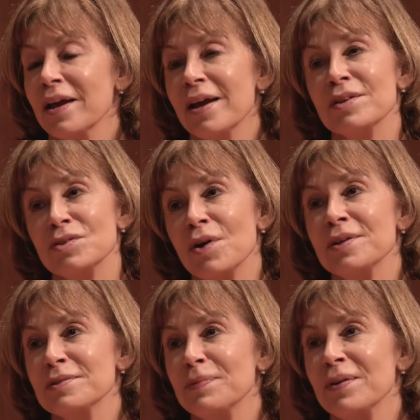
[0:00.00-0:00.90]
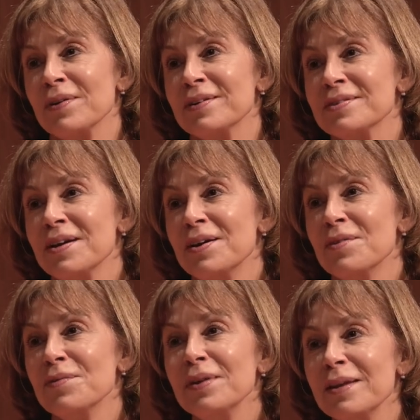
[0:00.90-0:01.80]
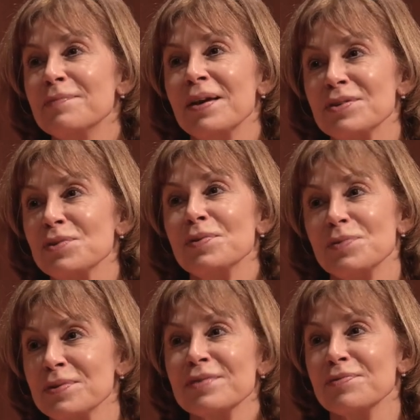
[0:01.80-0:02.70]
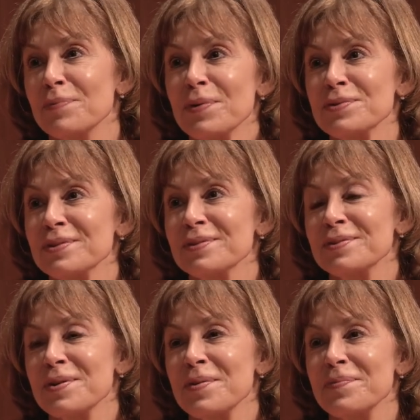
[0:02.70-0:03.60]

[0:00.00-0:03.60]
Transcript: hands-on experience really makes you into a different person, so.